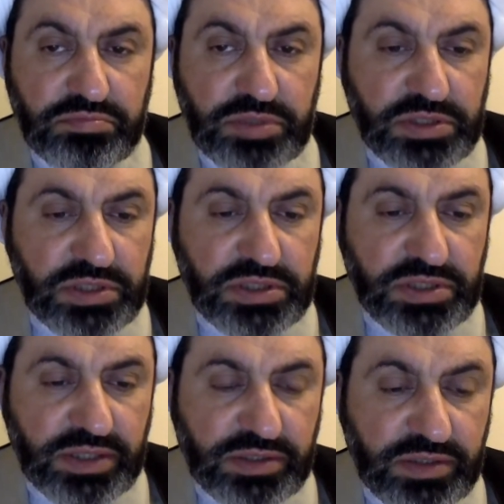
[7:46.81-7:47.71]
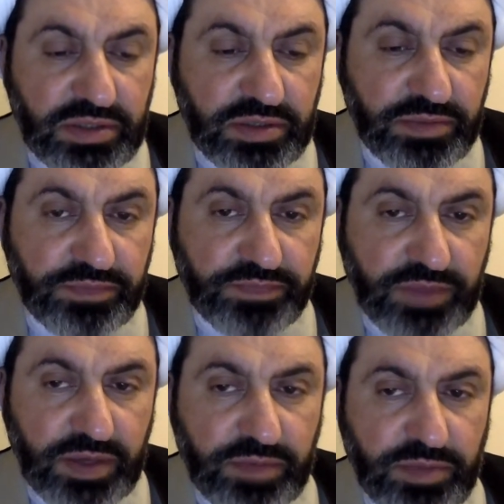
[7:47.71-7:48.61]
This is not
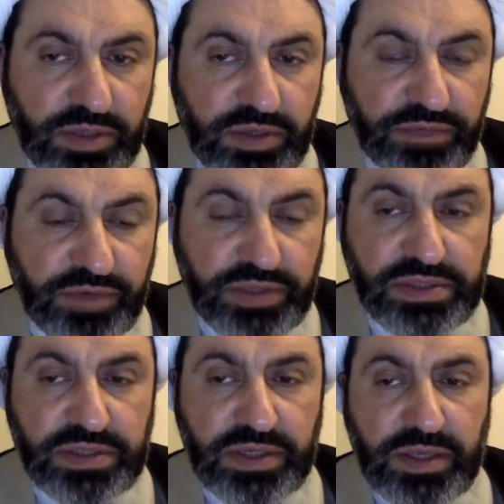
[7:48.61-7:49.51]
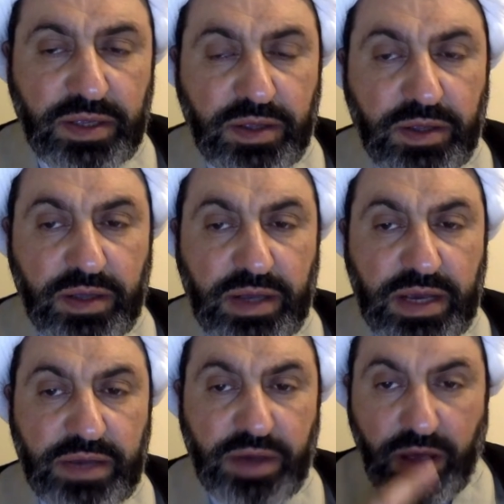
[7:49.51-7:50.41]
a big difference.
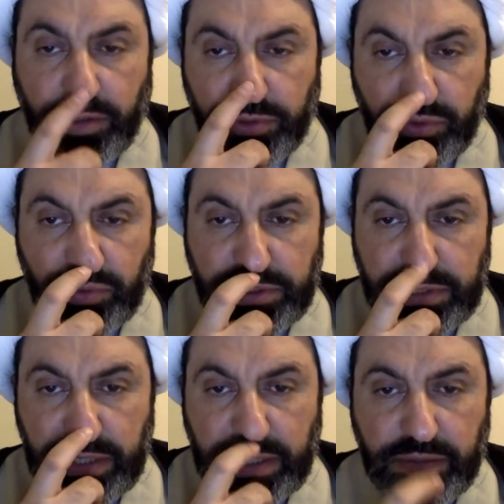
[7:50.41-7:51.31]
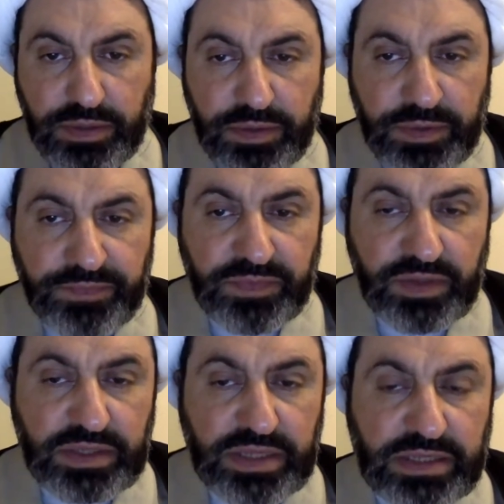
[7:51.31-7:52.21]
And also to say
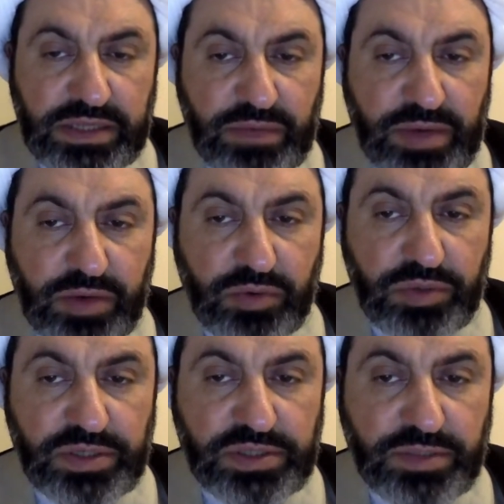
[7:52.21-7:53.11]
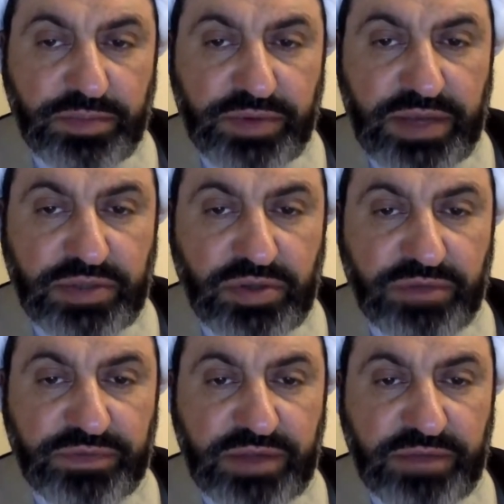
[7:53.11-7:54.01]
that tawakkul is a branch
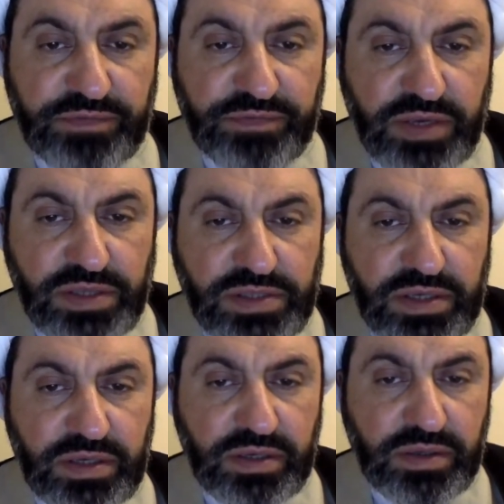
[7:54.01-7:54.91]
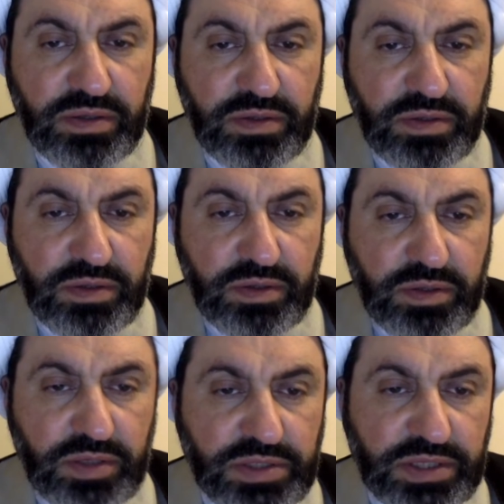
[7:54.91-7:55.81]
of tafwiz,
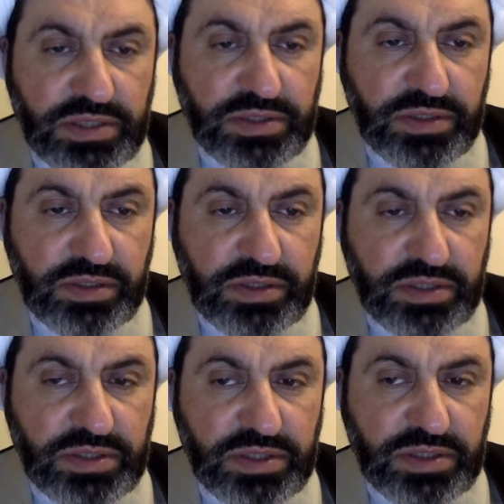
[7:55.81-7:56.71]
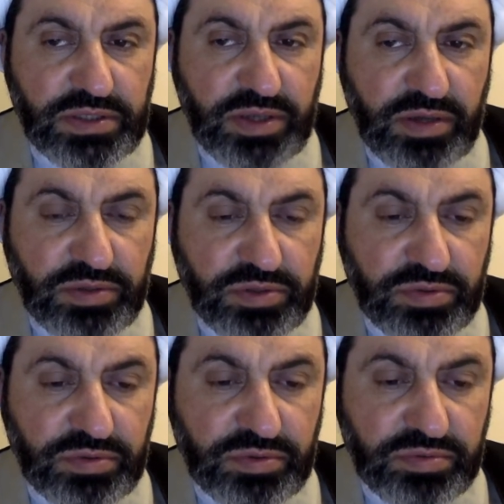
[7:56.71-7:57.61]
he says, this is
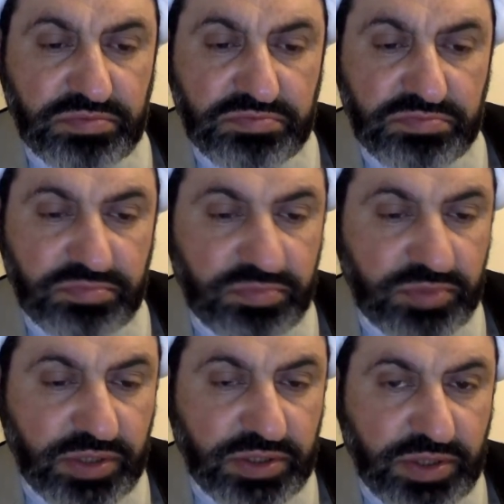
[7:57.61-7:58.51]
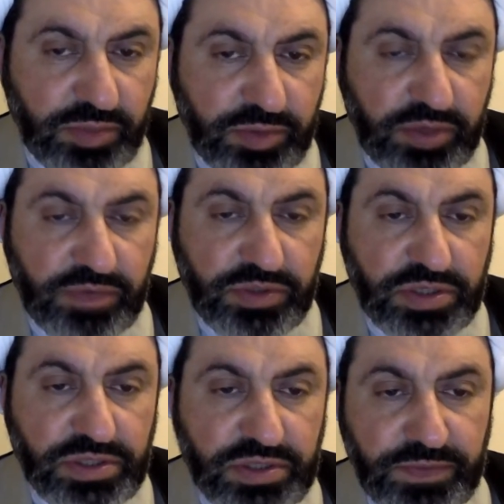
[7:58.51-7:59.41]
also not something which
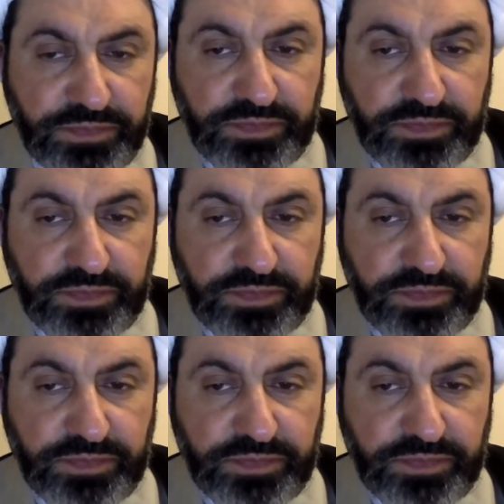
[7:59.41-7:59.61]
is